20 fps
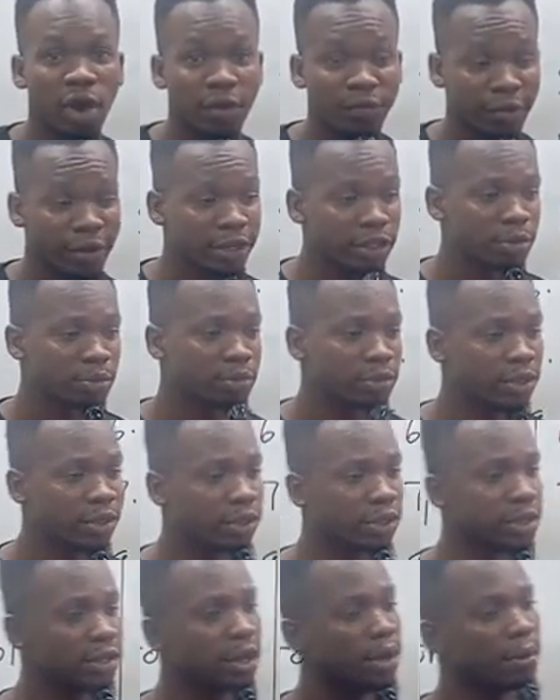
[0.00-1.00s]
we have
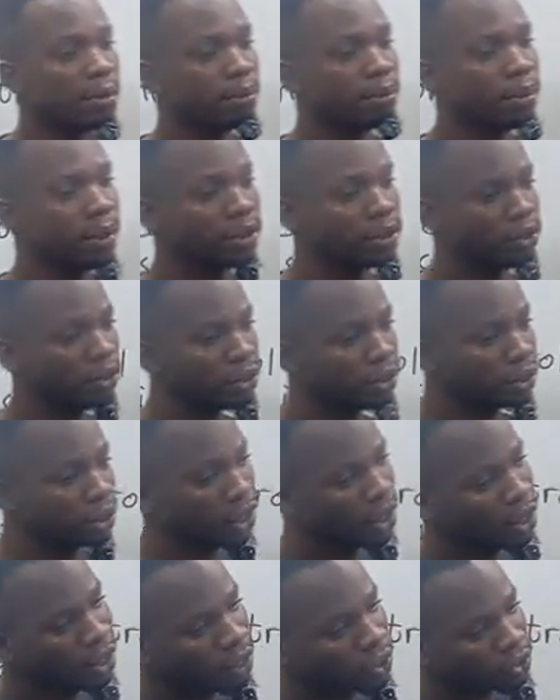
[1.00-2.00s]
experienced mentor
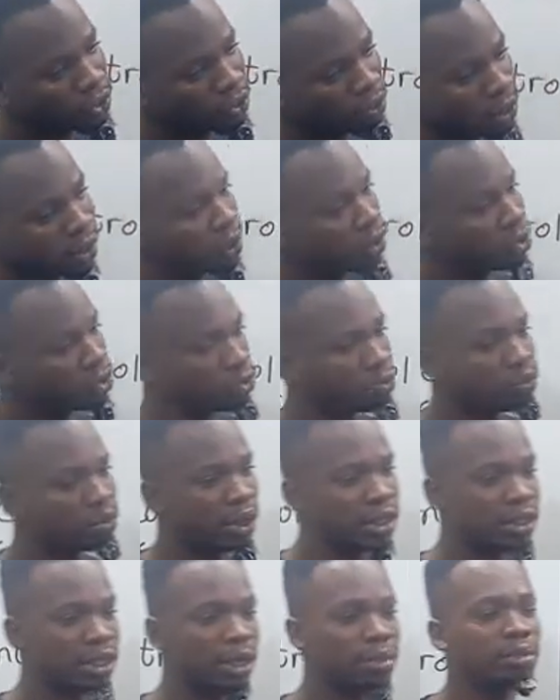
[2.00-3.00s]
there. So mentorship
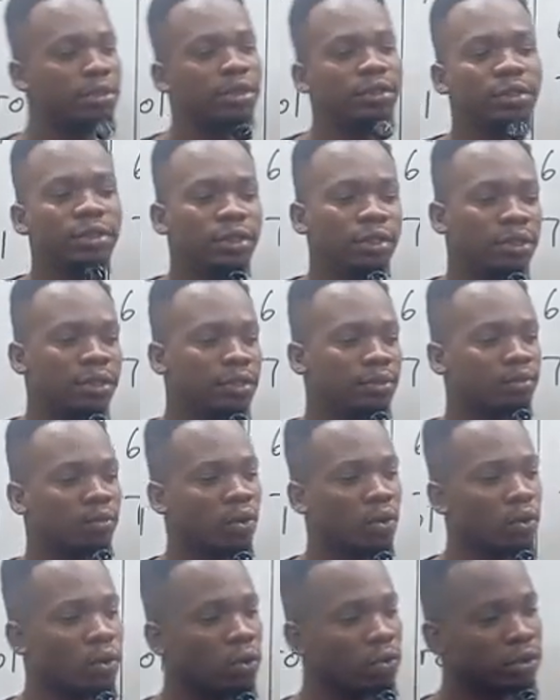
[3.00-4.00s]
matter more in
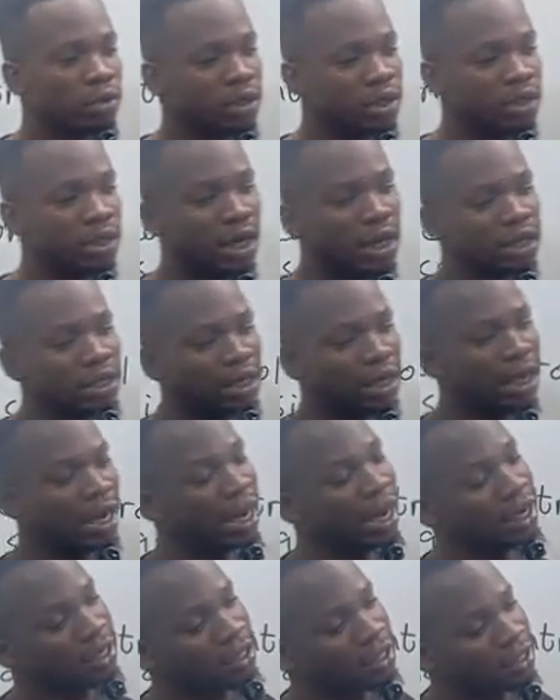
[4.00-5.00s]
OT than
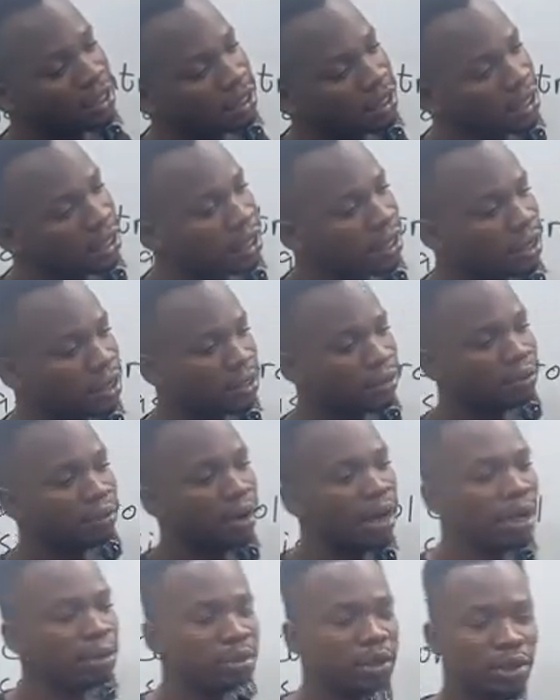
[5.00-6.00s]
IT.
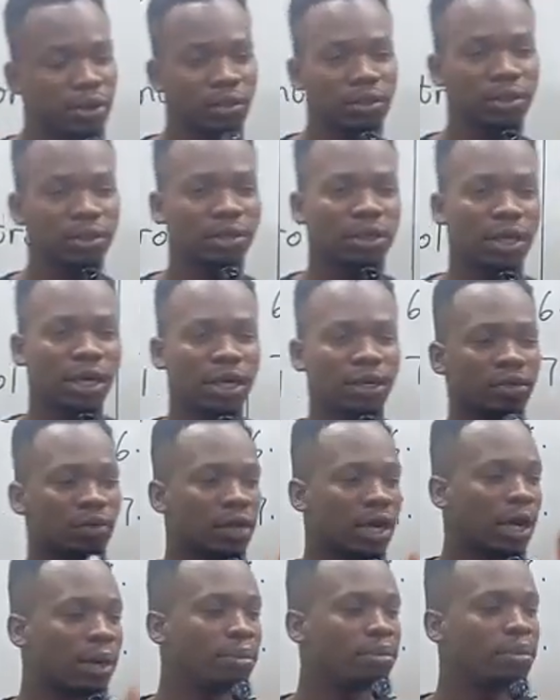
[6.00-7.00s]
Why? Because
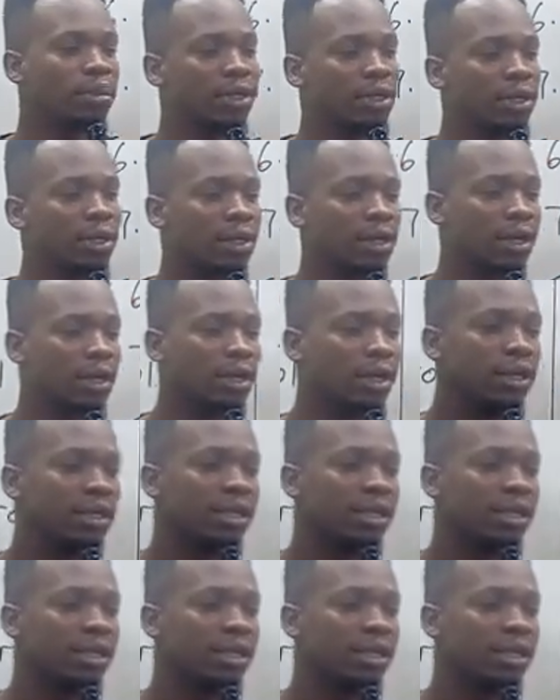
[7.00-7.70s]
you can break